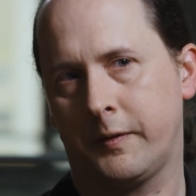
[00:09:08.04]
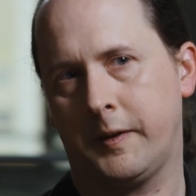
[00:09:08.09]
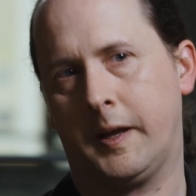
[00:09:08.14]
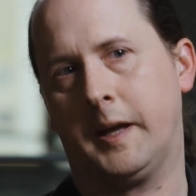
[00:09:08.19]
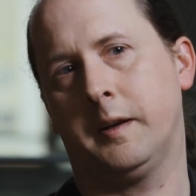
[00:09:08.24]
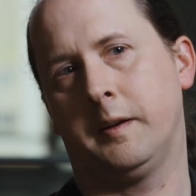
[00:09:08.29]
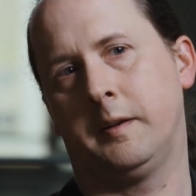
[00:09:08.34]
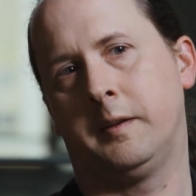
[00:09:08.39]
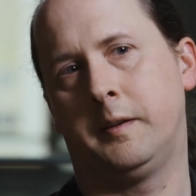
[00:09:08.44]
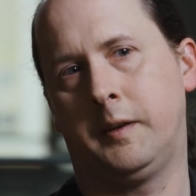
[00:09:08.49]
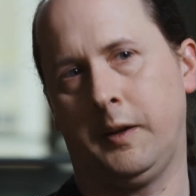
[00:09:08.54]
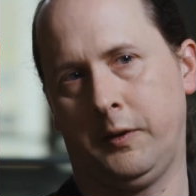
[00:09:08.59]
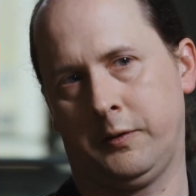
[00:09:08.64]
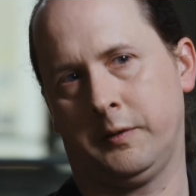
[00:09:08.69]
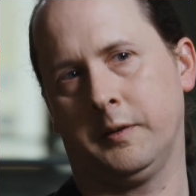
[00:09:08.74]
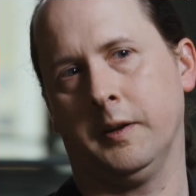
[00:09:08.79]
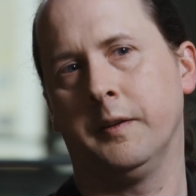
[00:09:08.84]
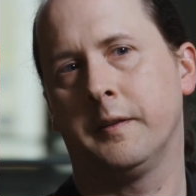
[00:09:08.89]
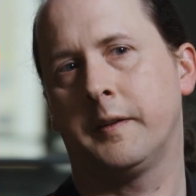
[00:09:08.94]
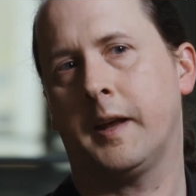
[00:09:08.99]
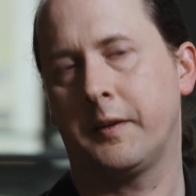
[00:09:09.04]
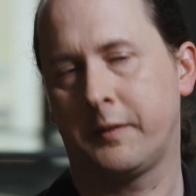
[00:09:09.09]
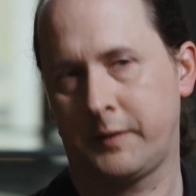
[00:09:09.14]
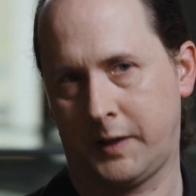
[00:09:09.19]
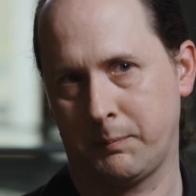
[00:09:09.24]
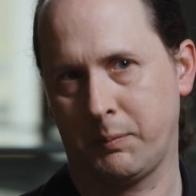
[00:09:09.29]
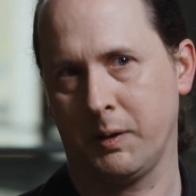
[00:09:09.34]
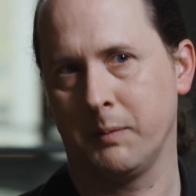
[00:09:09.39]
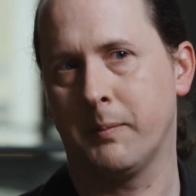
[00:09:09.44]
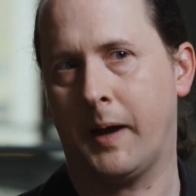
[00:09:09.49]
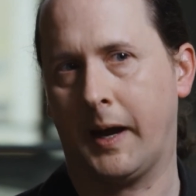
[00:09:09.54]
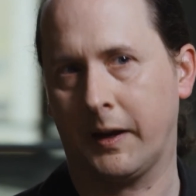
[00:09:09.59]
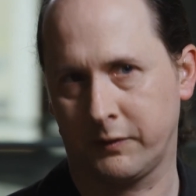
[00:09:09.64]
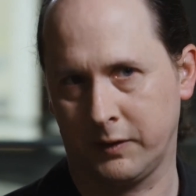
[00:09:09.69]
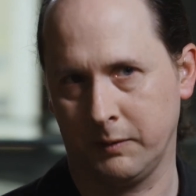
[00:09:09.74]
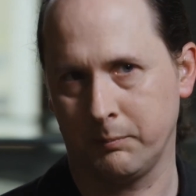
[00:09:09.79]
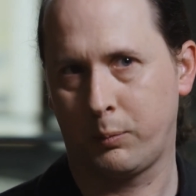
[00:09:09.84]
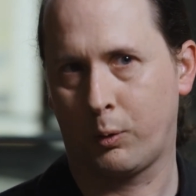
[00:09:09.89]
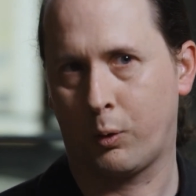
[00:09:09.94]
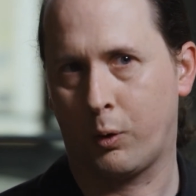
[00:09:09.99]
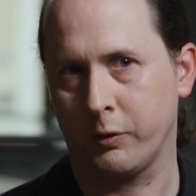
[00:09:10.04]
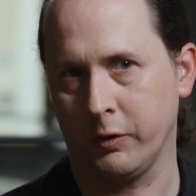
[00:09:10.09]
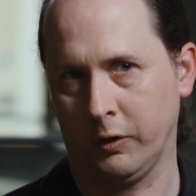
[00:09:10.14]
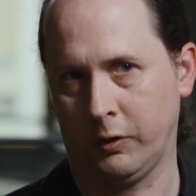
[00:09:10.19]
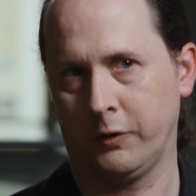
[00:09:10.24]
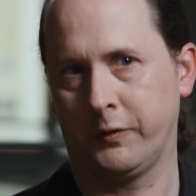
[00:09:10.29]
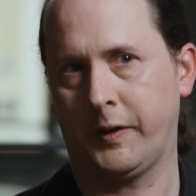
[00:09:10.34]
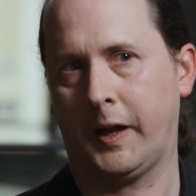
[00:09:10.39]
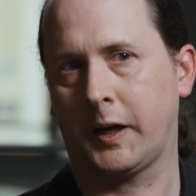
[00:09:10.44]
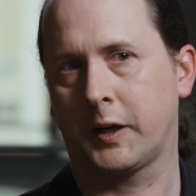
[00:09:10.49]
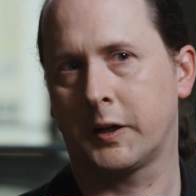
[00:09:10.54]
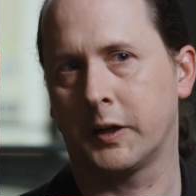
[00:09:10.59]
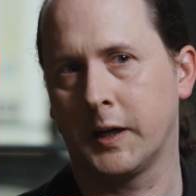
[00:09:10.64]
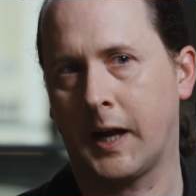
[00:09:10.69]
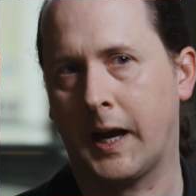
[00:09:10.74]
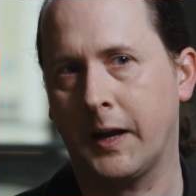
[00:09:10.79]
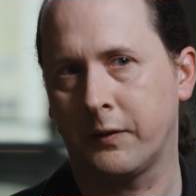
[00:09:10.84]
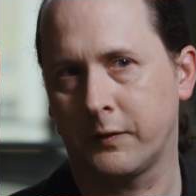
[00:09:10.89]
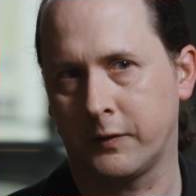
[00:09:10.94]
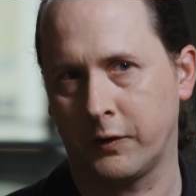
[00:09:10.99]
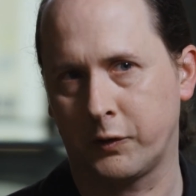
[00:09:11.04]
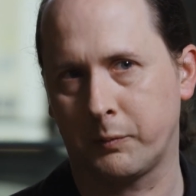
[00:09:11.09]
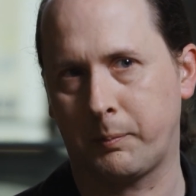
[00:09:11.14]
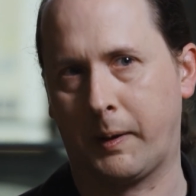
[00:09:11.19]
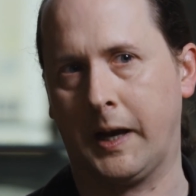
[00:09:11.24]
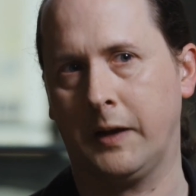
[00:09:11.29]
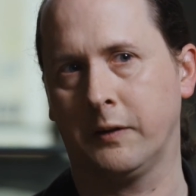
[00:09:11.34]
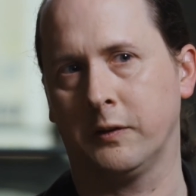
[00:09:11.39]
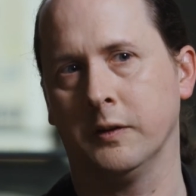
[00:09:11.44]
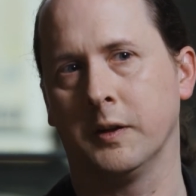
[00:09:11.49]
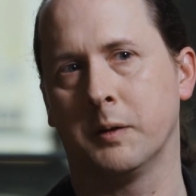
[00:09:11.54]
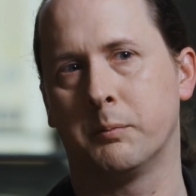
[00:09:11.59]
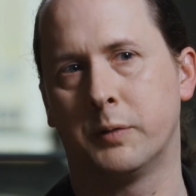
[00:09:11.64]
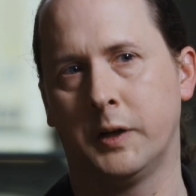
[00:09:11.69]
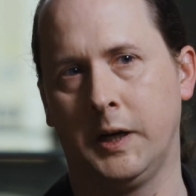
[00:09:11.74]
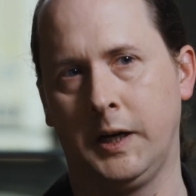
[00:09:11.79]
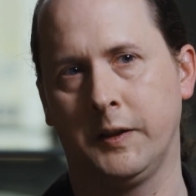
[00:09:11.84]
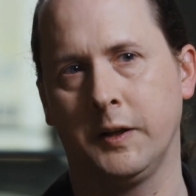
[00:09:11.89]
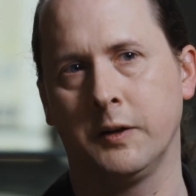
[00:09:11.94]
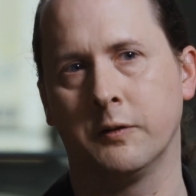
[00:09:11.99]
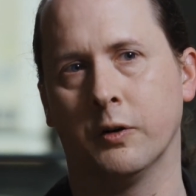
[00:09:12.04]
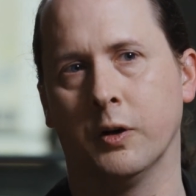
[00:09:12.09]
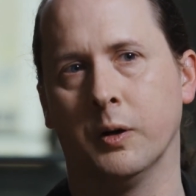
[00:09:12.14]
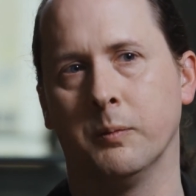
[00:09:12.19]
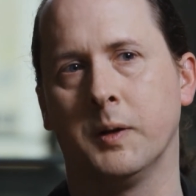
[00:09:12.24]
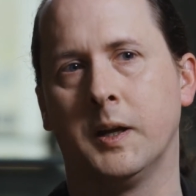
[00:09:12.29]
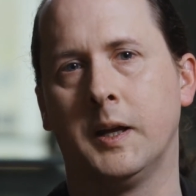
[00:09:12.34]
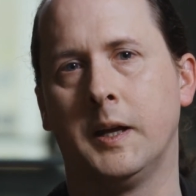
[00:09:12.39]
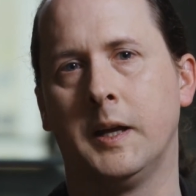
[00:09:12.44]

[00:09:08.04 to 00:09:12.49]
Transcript: that distance, that stepping back is important because that creates the space and the breathing room